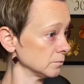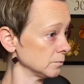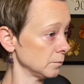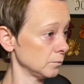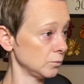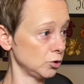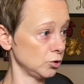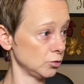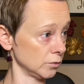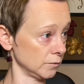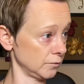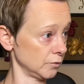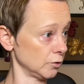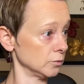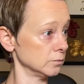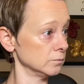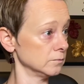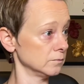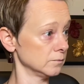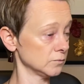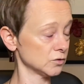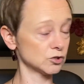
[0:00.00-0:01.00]
Beautiful.
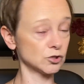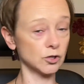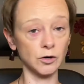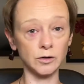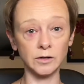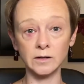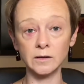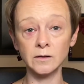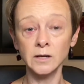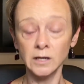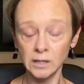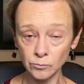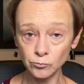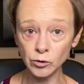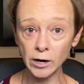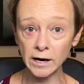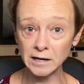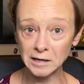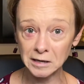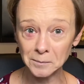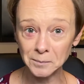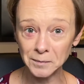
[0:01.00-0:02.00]
Starting to
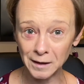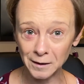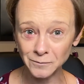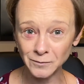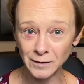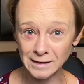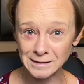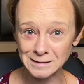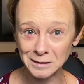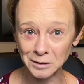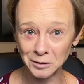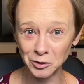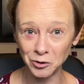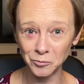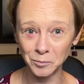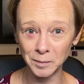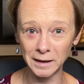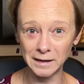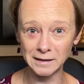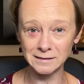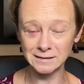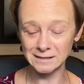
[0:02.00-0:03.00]
brighten up that face a little
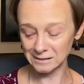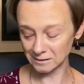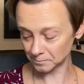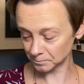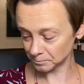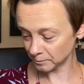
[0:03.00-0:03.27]
bit.